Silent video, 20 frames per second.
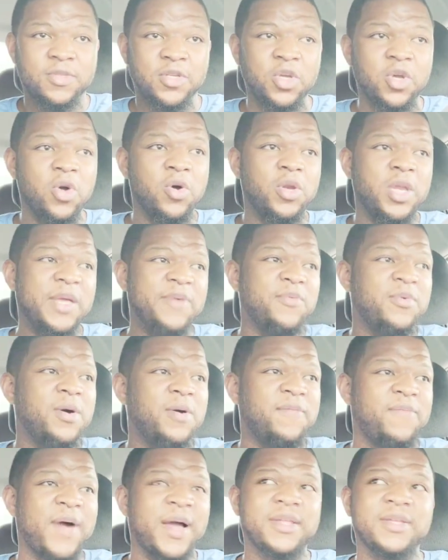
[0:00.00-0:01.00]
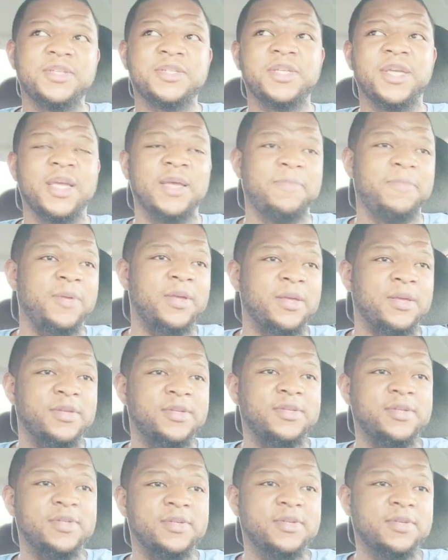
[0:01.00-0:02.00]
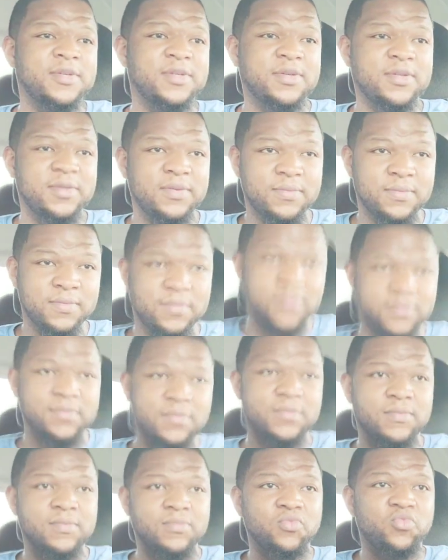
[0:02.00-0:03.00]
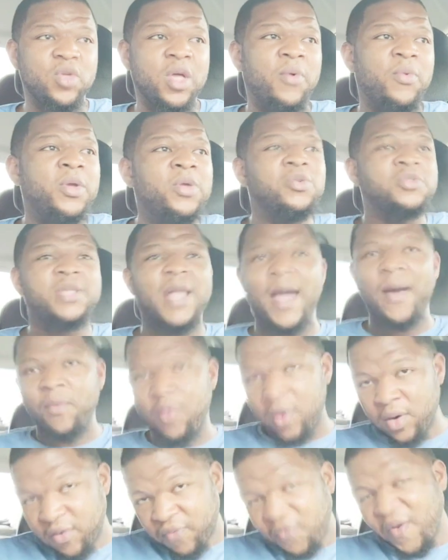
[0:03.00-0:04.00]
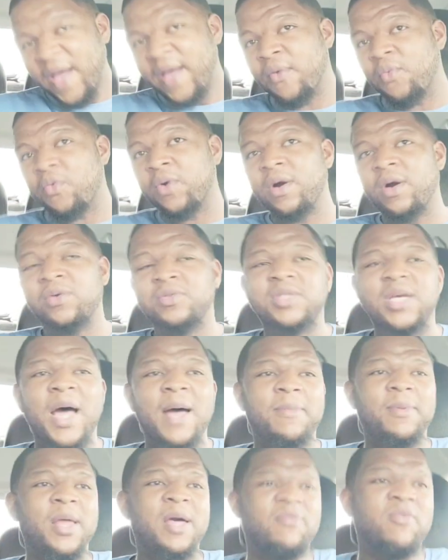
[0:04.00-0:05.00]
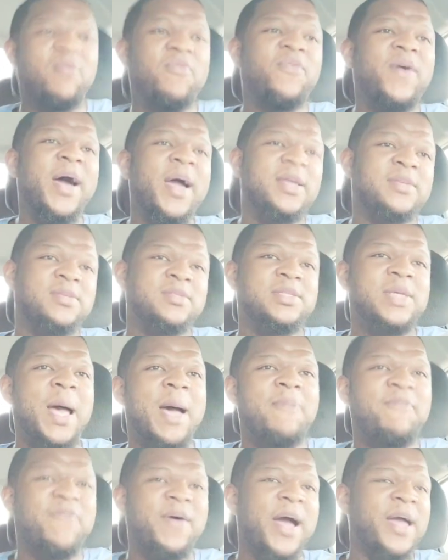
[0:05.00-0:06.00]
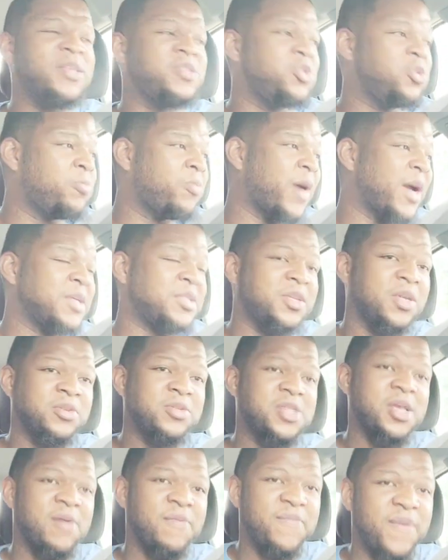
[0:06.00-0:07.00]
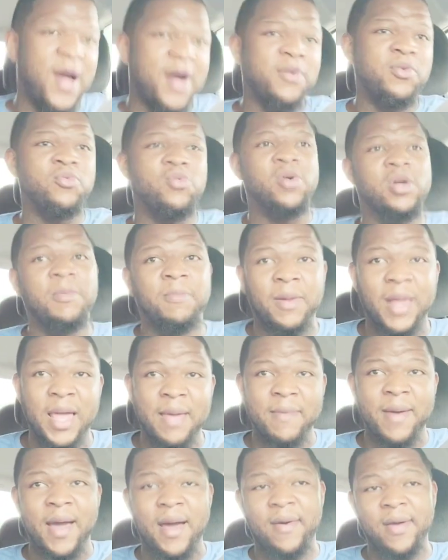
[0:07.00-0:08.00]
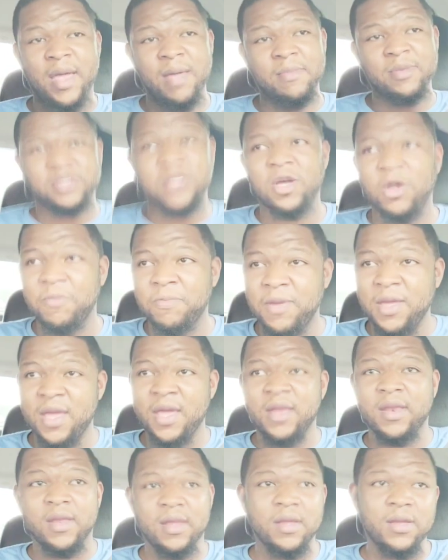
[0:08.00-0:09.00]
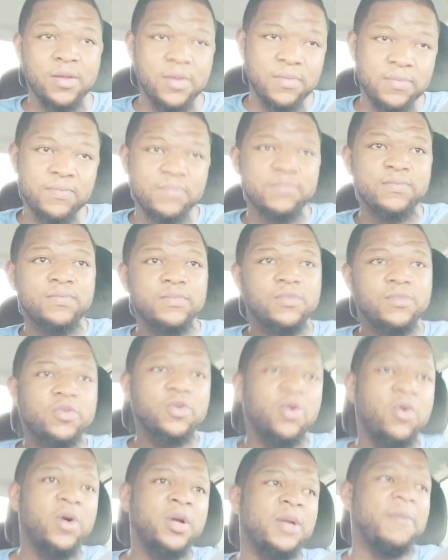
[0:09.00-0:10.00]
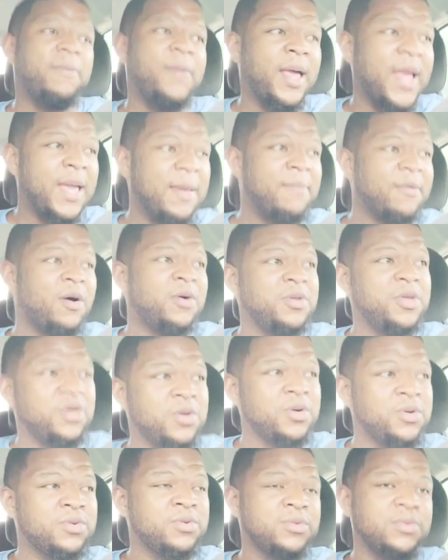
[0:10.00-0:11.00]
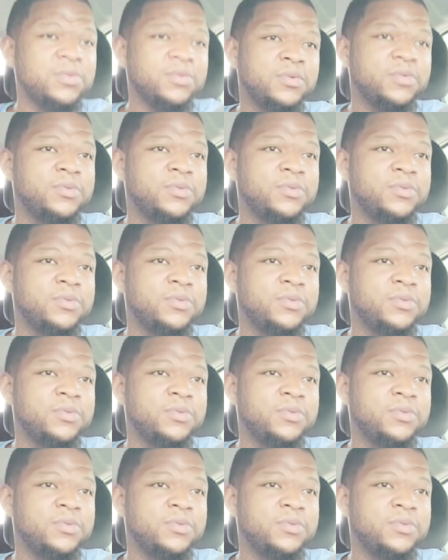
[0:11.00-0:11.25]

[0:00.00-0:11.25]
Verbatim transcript: You don't even want to fight the champions. And when you start wanting to fight world top level fights and top fights, and you price yourself out, you want to blame Al Haymon, so be it. Or the blame on you.